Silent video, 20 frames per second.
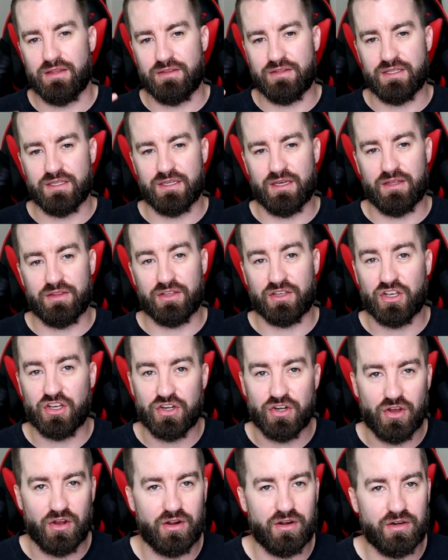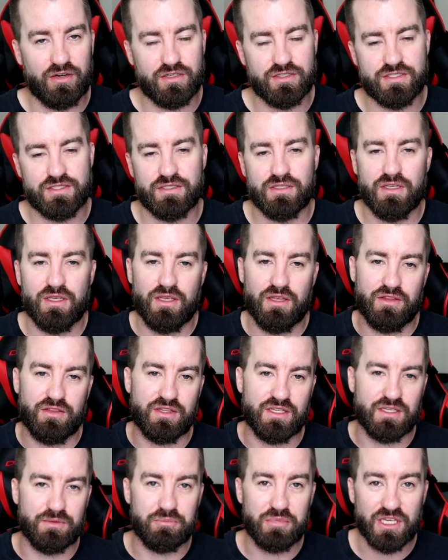the canards,
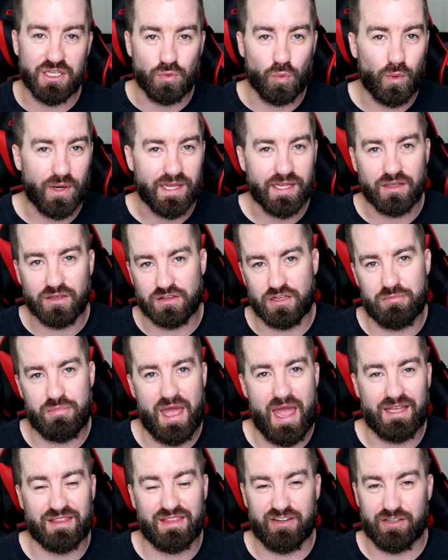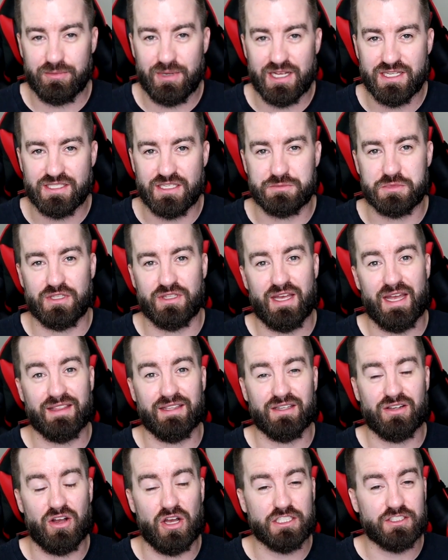the big wing on the back that everybody seems to like
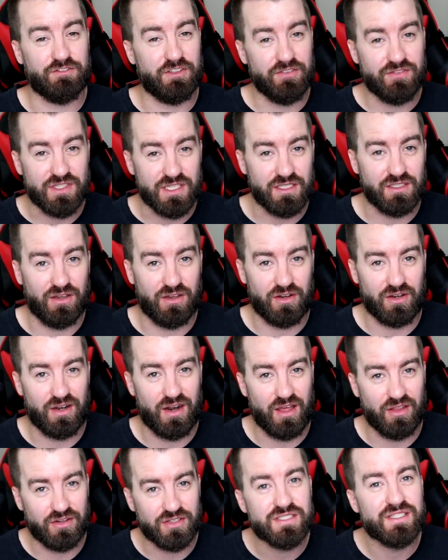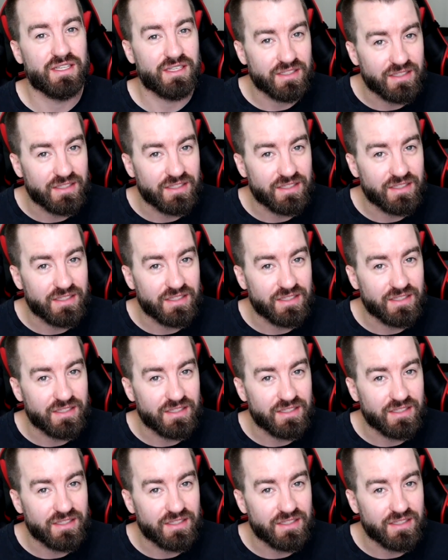that costs $1,500.